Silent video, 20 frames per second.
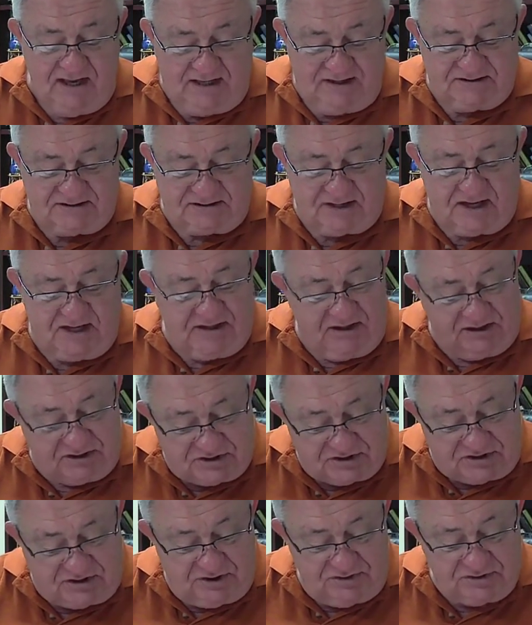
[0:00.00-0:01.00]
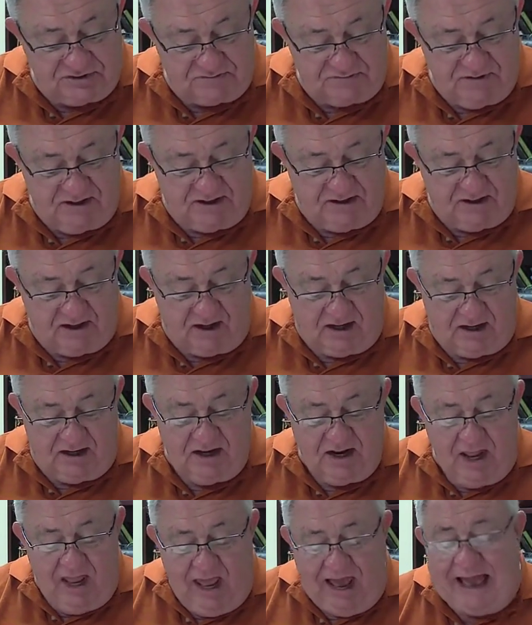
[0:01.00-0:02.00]
It's saying, Excuse me,
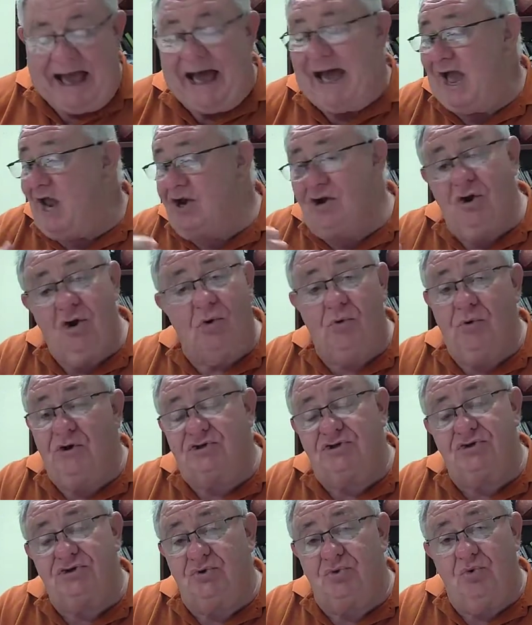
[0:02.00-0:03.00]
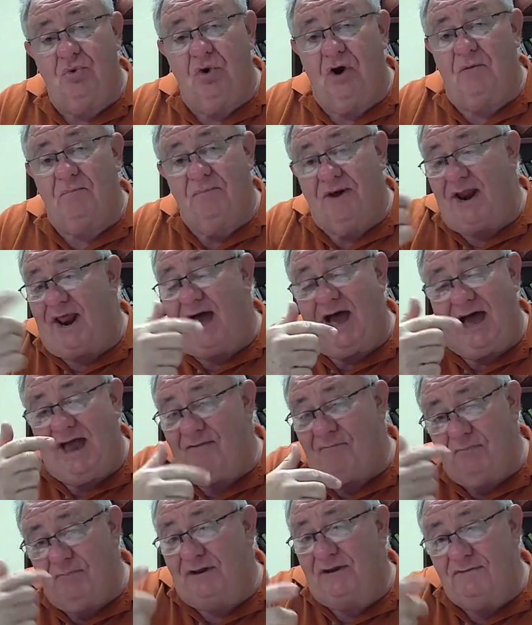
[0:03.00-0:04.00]
God, I know what you want, but
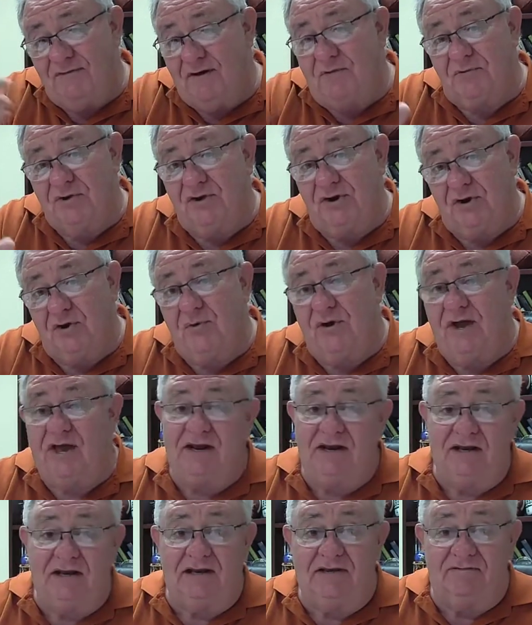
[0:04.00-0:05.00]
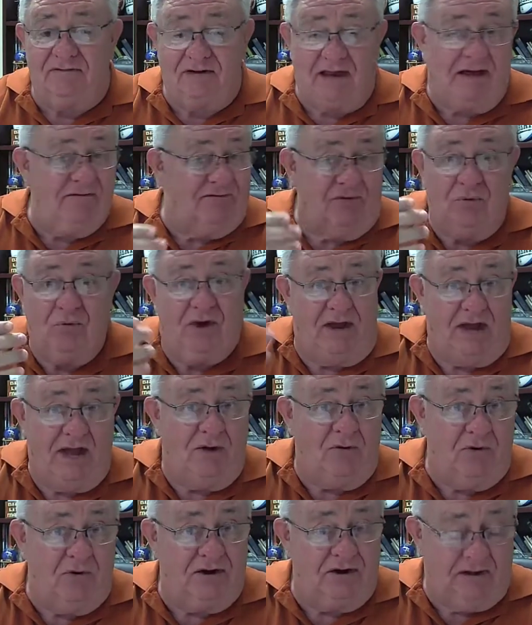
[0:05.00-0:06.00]
I believe I'm going to go ahead and live life the way
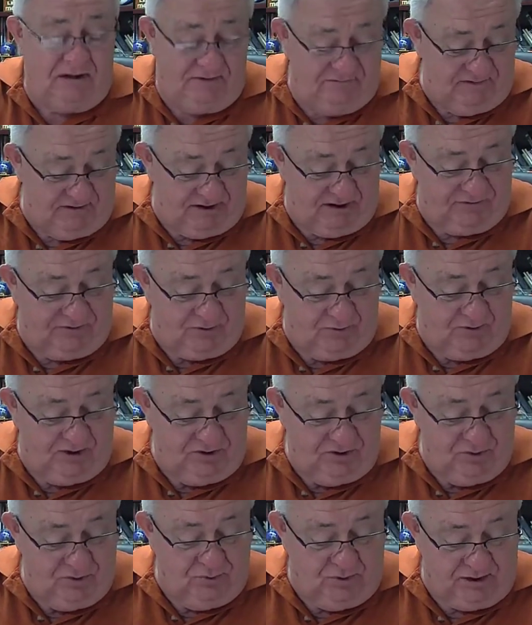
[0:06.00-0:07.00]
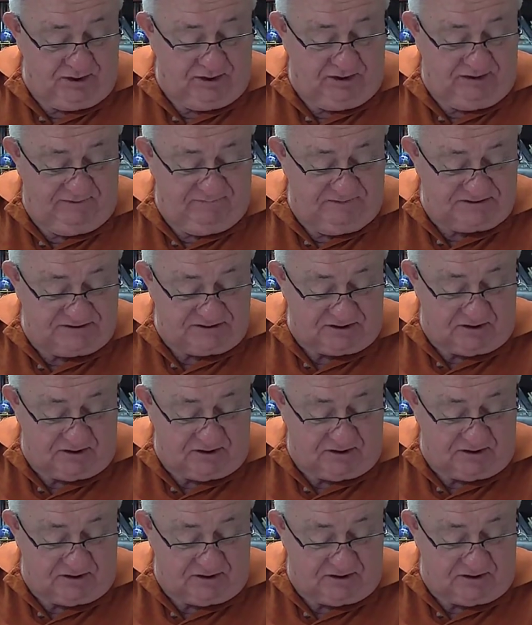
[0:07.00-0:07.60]
I want to live it, not the way you want to live it.